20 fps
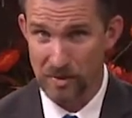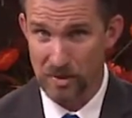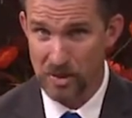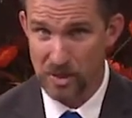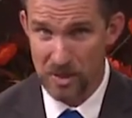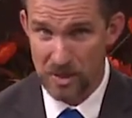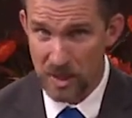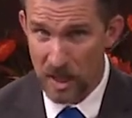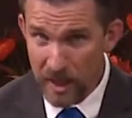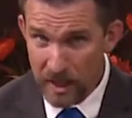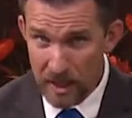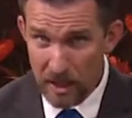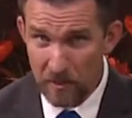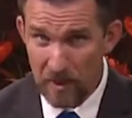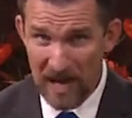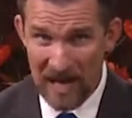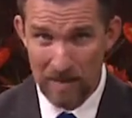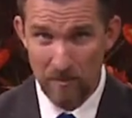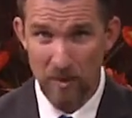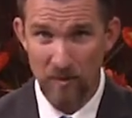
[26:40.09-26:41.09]
Study the
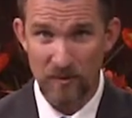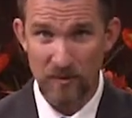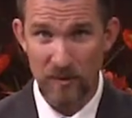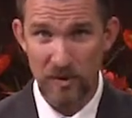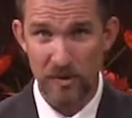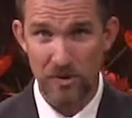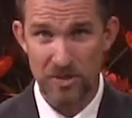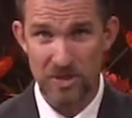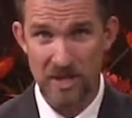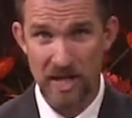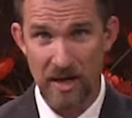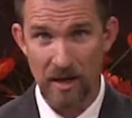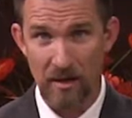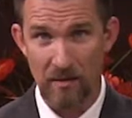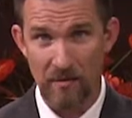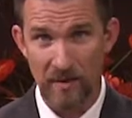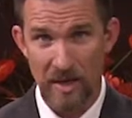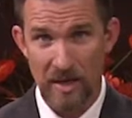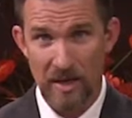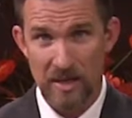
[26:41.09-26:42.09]
Bible for yourself.